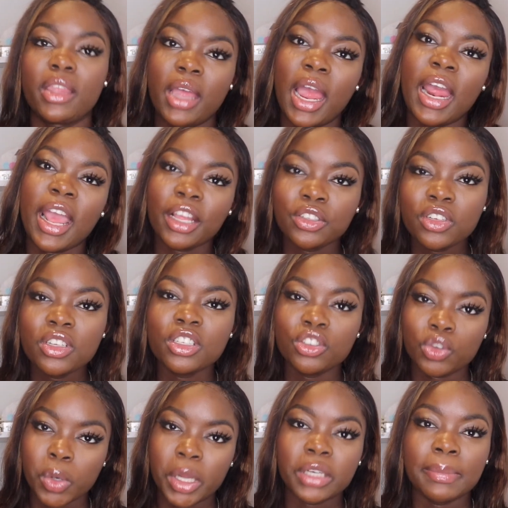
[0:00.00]
actually
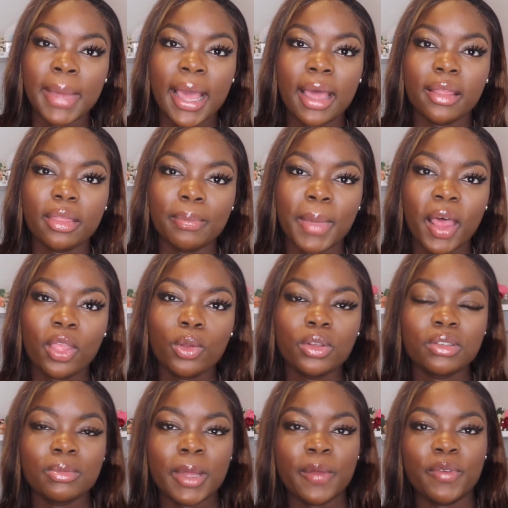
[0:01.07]
enjoyed math. Math
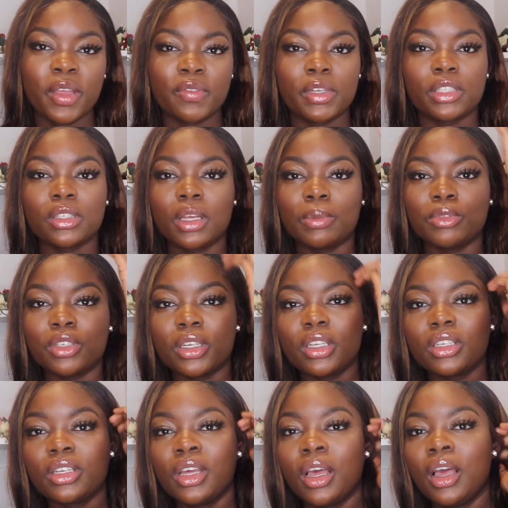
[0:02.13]
was my favorite
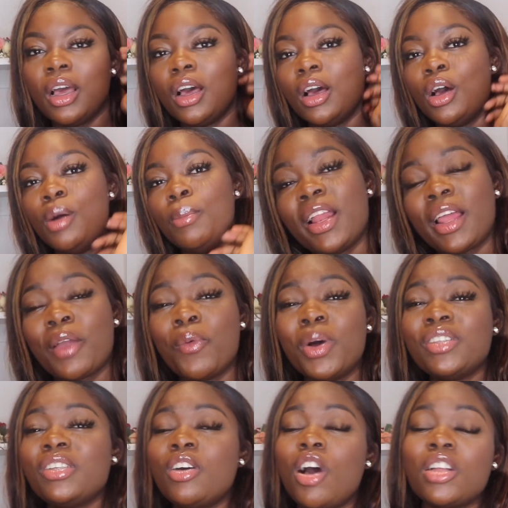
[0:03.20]
subject. But like
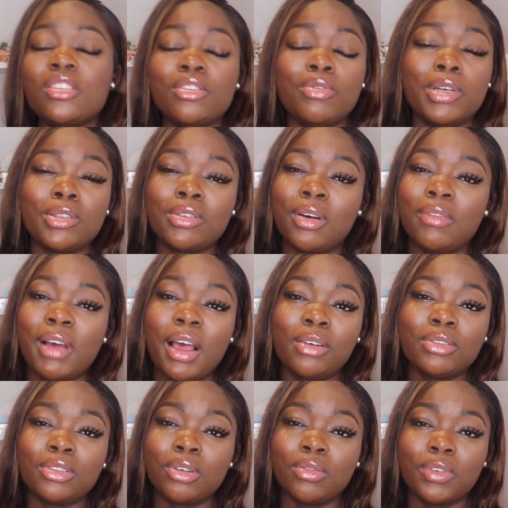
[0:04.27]
once I got to grade 12, I
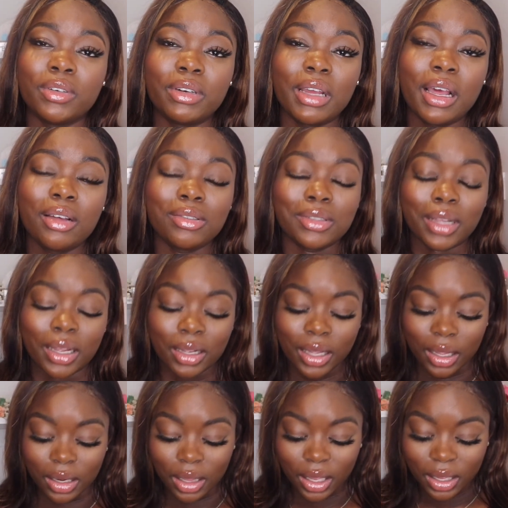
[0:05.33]
was over it. I was like,
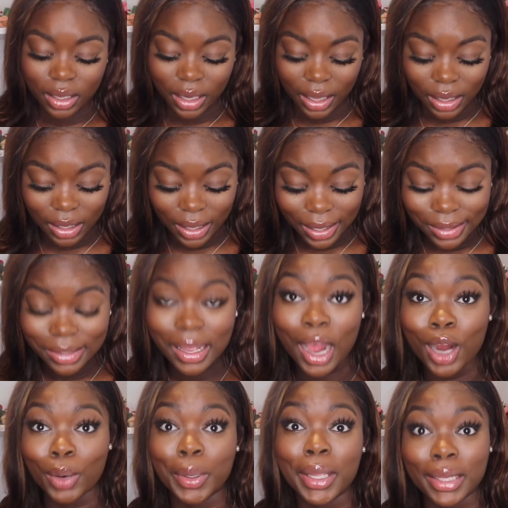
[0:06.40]
okay, like let's
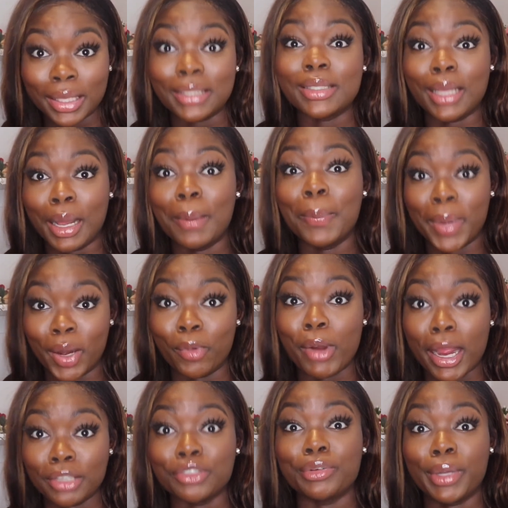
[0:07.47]
hurry this up and
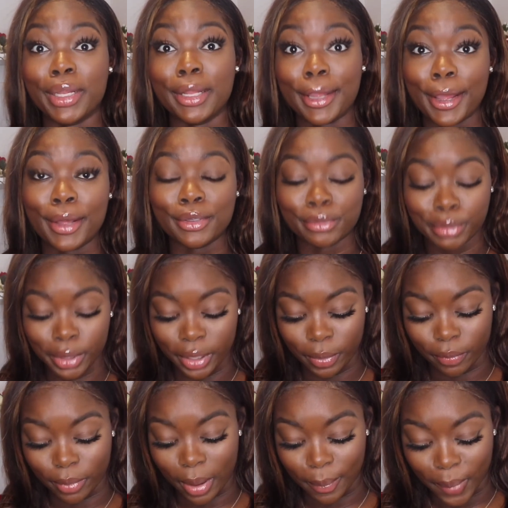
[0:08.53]
graduate. Like I was really
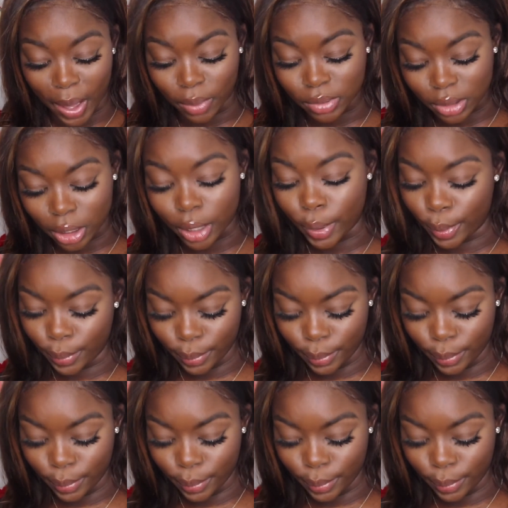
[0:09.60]
about to go.